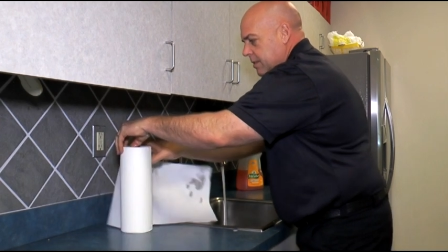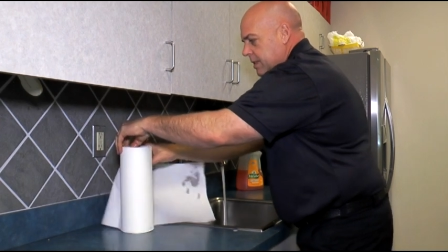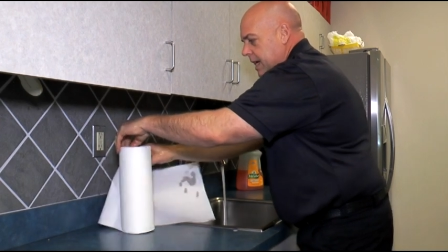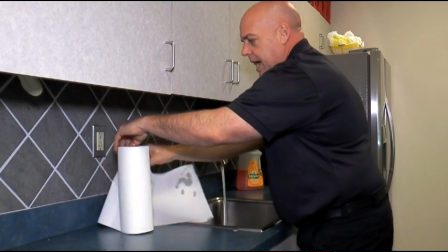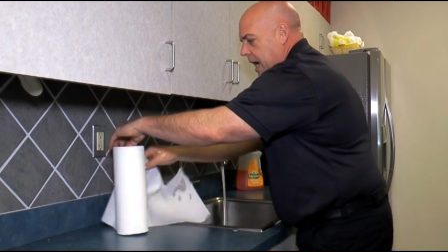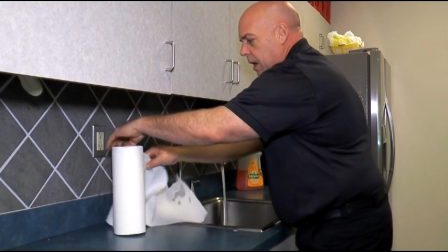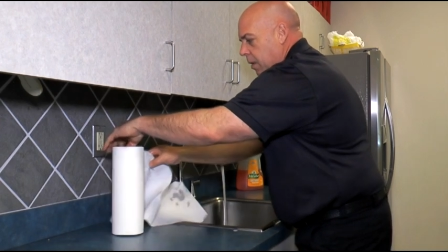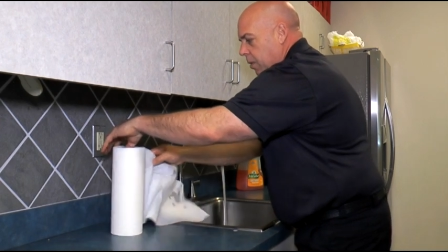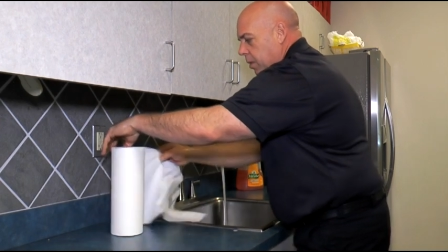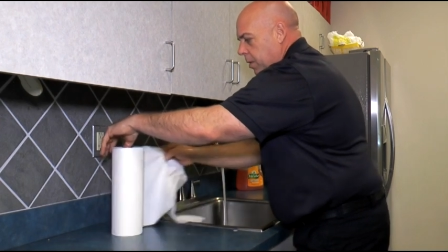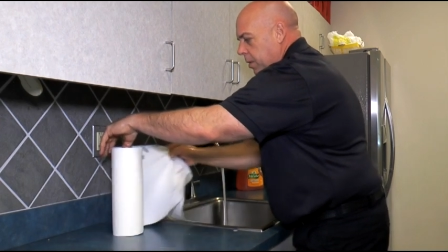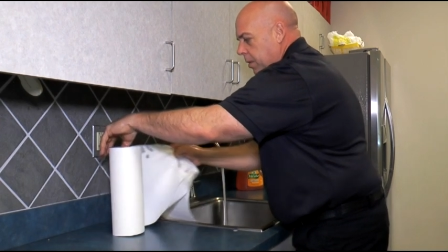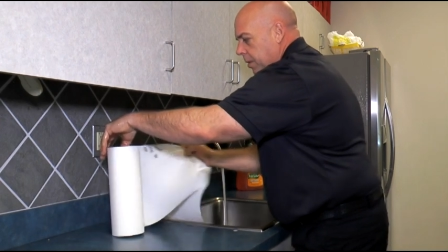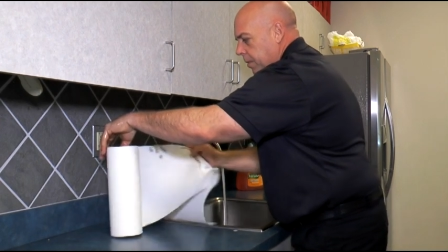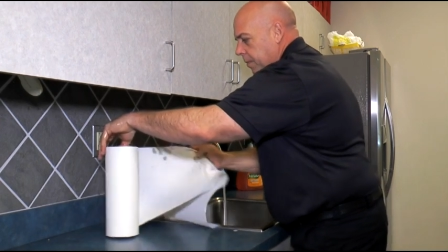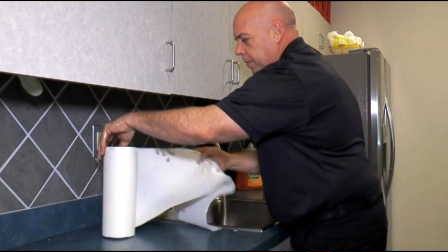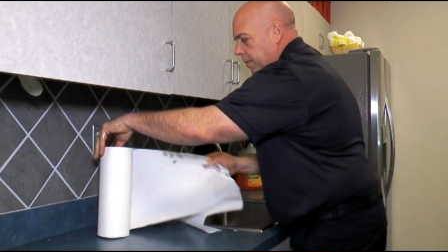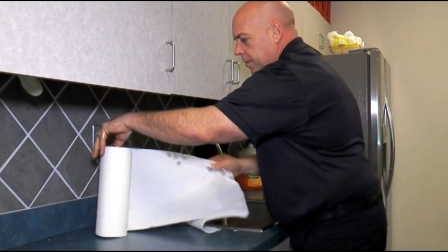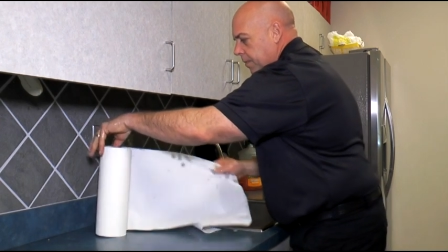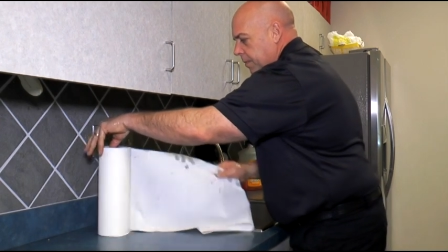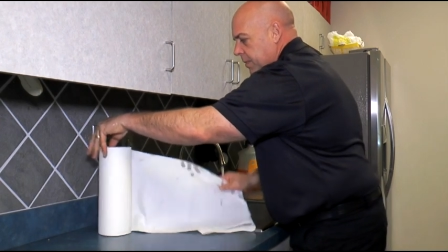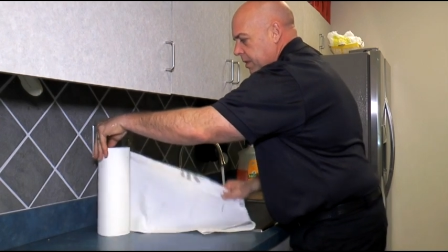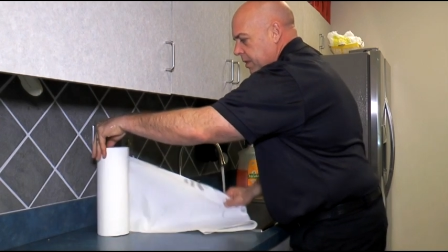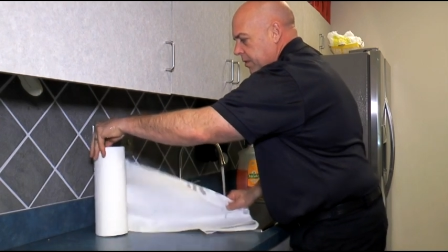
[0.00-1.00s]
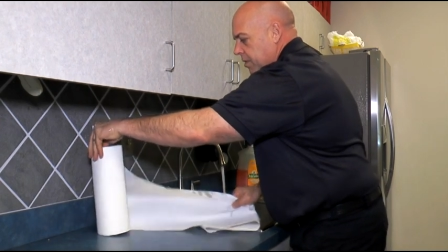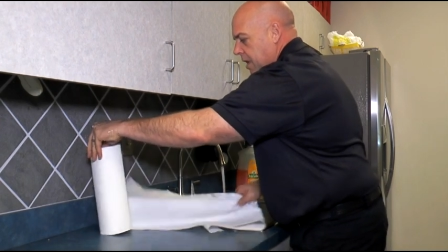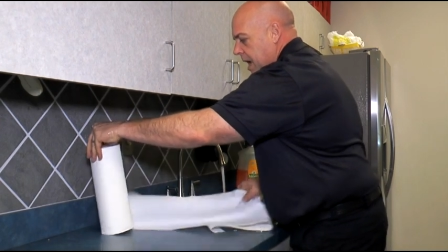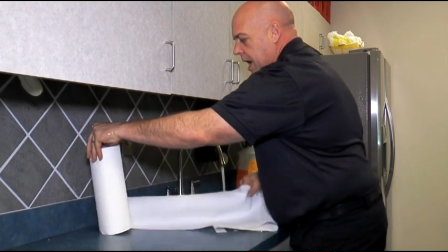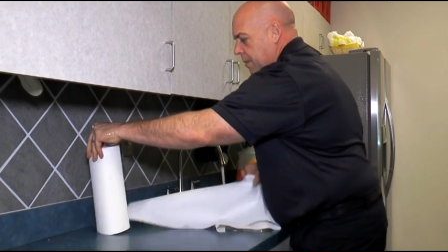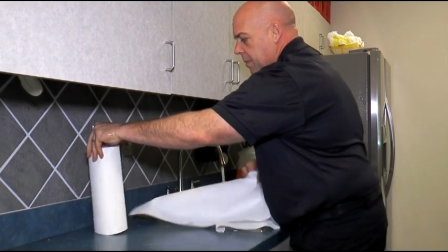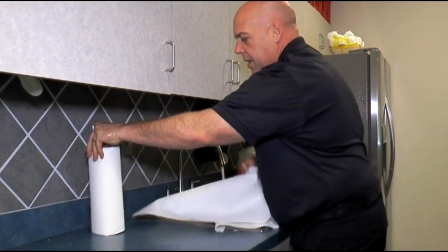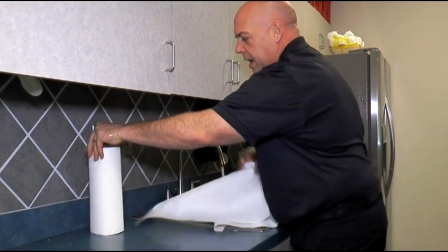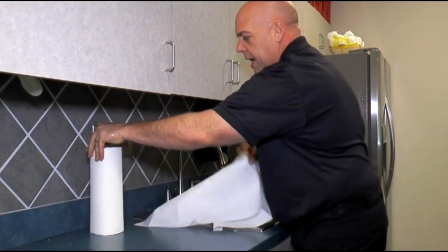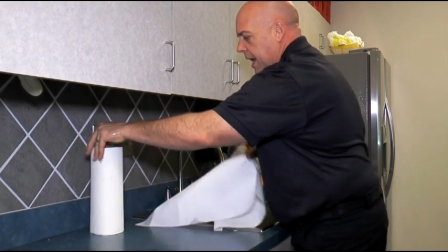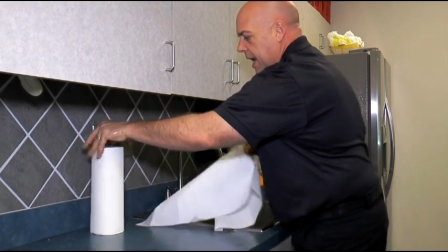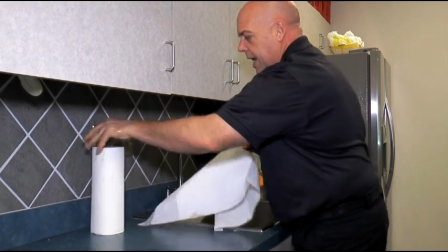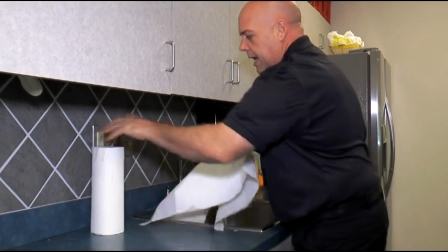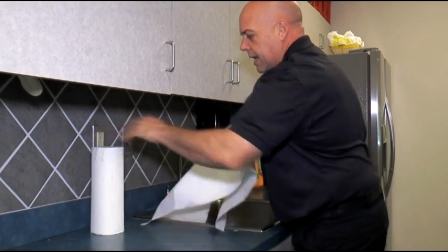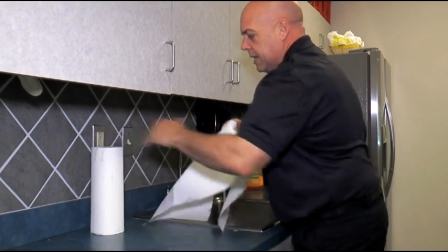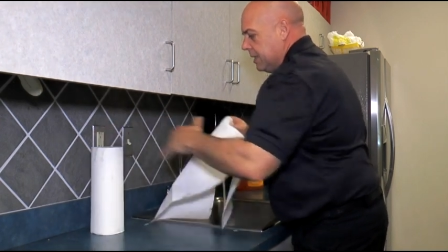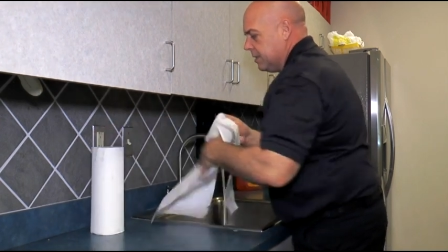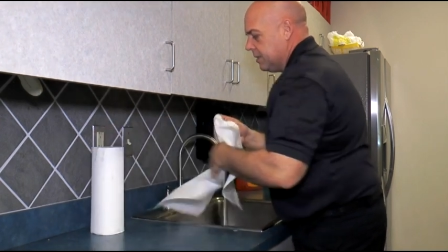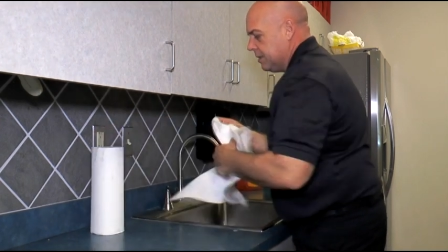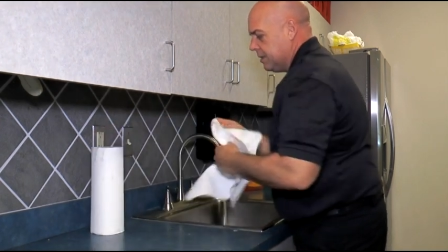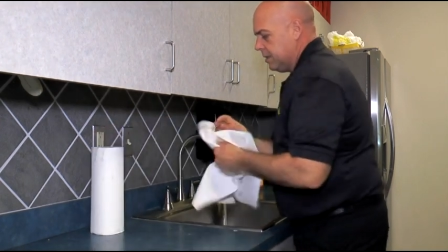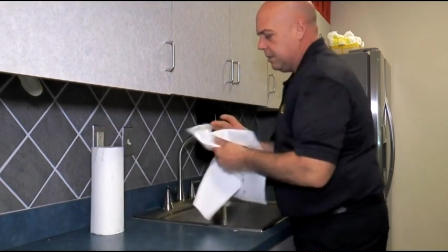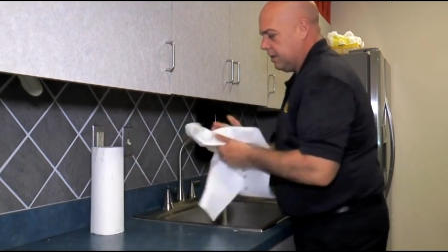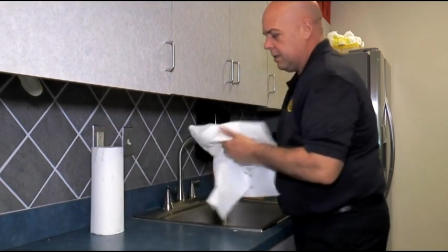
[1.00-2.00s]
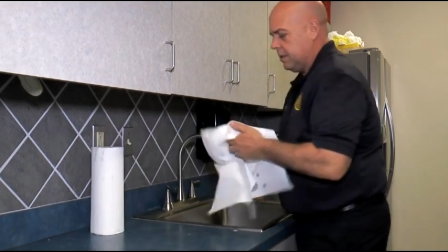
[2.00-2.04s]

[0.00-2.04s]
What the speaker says: towel to dry my hands.